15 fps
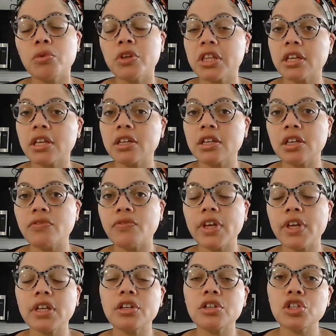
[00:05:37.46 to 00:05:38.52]
within the
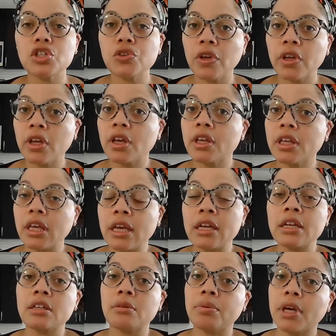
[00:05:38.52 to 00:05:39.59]
event industry, again,
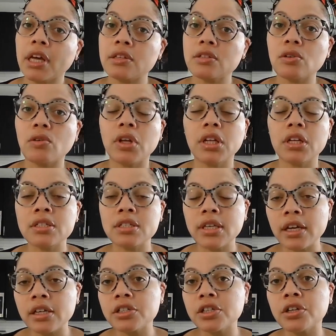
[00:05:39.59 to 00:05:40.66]
it depends on the
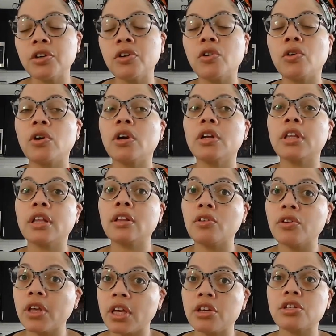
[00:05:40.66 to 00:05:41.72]
sector or the
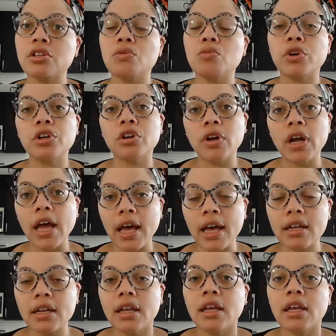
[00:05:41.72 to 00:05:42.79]
location where you're
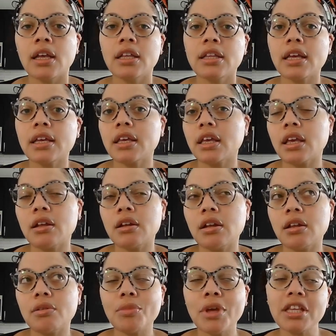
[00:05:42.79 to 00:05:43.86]
at that can
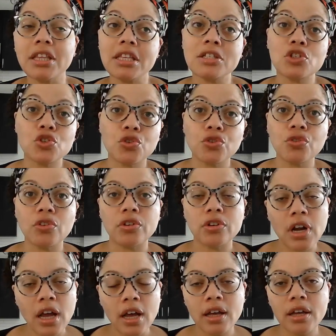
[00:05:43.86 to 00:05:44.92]
make this true or
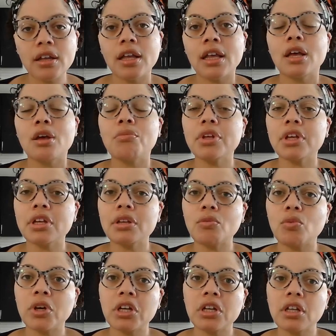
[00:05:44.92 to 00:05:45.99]
not. But
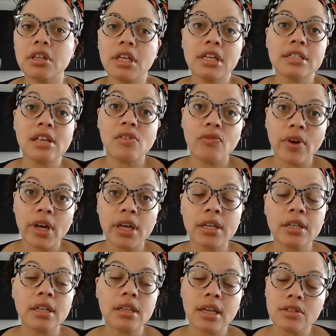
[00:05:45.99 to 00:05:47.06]
one of the things I
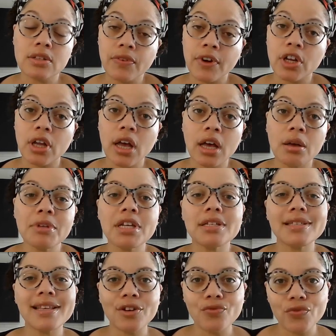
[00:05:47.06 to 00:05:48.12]
find that's very common is
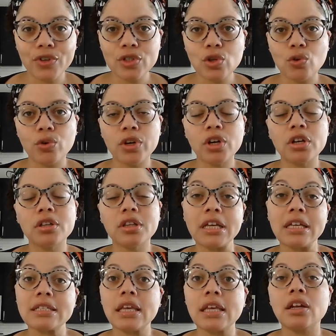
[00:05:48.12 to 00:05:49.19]
that in first quarter,
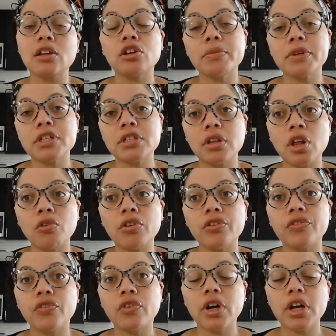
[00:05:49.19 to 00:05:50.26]
things get a little bit slower
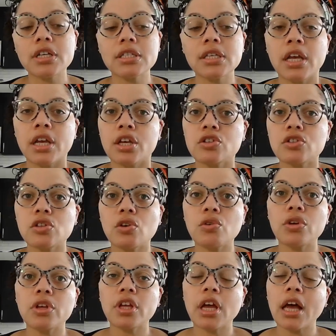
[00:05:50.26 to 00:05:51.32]
for us.
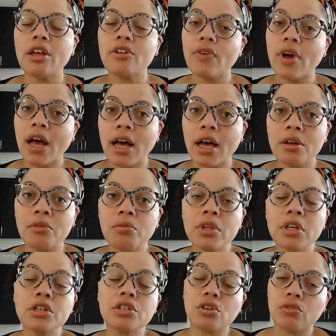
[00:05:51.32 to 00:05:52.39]
So if I
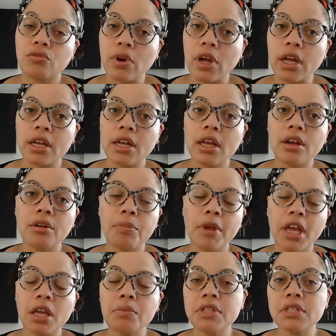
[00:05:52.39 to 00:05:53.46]
wanted to run a
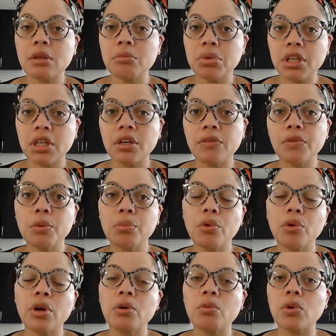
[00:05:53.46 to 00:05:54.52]
payments completed
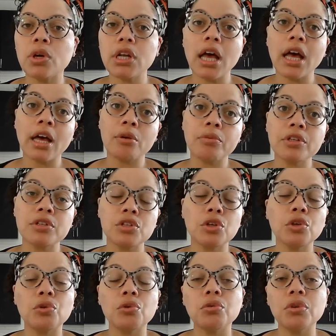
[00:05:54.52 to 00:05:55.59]
report, what I would
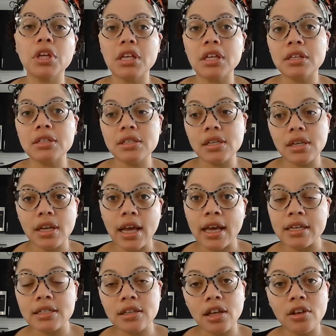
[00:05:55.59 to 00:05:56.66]
do is,
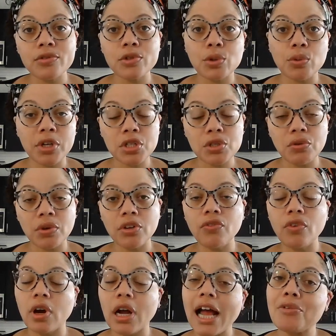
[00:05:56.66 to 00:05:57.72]
as of
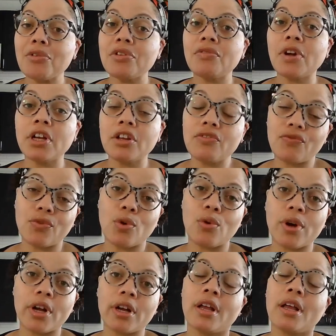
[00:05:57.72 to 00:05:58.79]
2024, I would run it
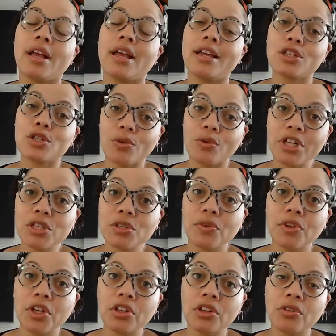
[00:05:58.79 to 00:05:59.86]
for
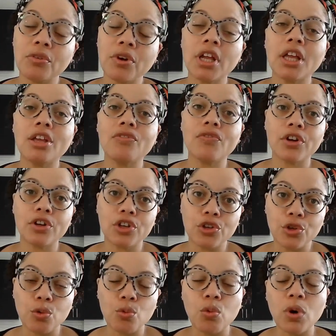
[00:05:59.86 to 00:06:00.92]
2023 for
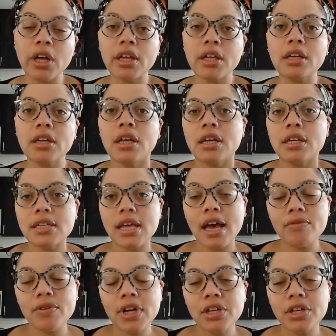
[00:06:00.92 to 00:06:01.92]
Q1 to have an